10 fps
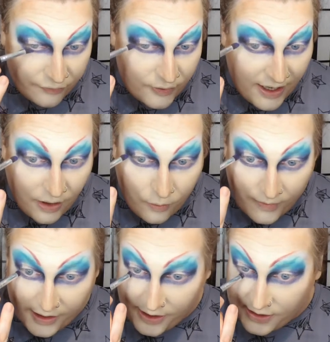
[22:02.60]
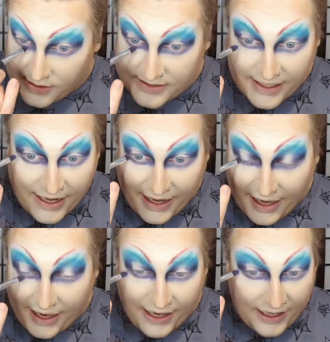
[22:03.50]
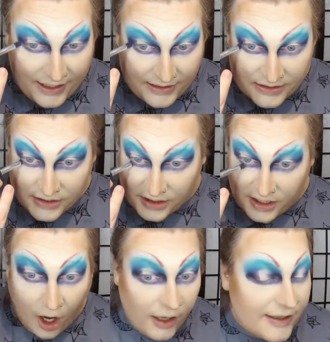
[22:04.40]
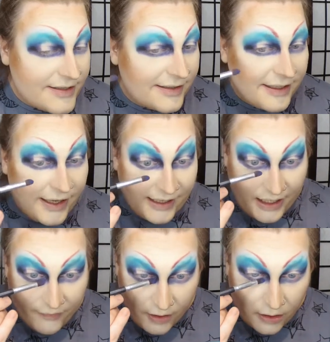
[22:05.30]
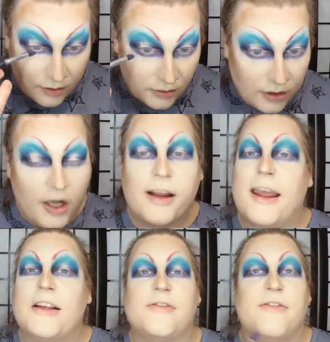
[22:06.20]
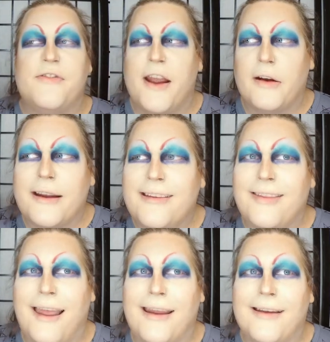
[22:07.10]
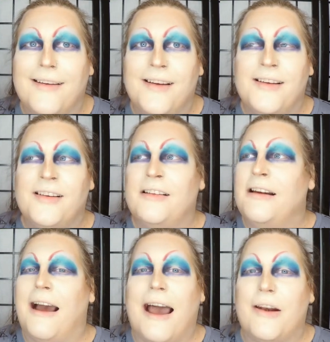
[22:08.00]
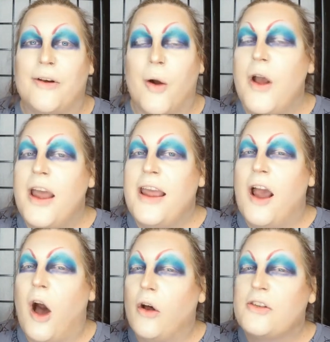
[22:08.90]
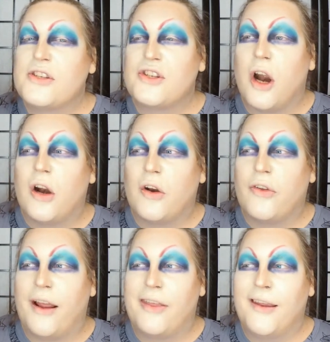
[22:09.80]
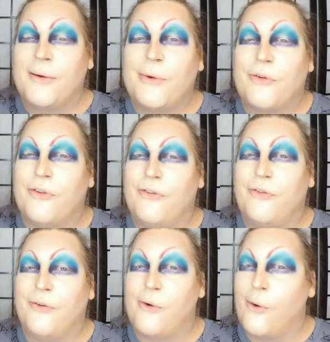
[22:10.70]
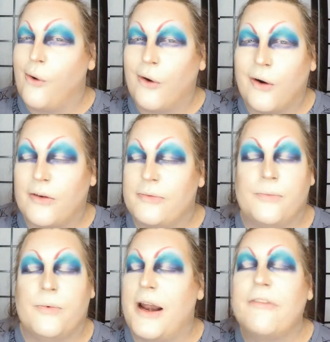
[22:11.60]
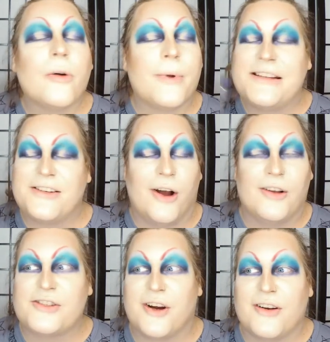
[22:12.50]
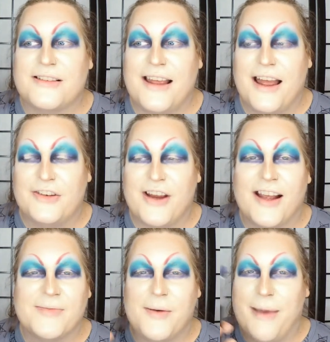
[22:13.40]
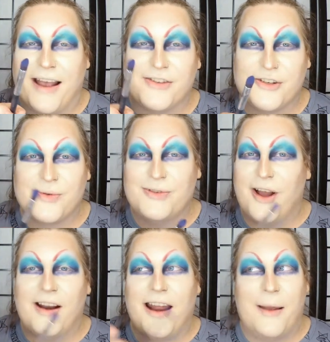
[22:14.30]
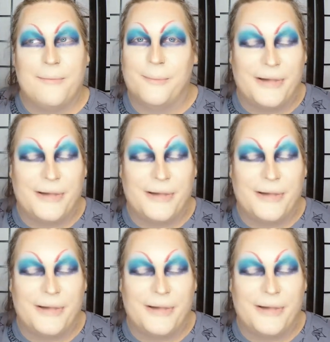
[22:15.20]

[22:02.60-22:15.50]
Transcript: of drag queens, and honestly, like, even her look is very, like, I don't know... All Stars, I think it was four, whatever recent All Stars that Jasmine Masters was on, I'm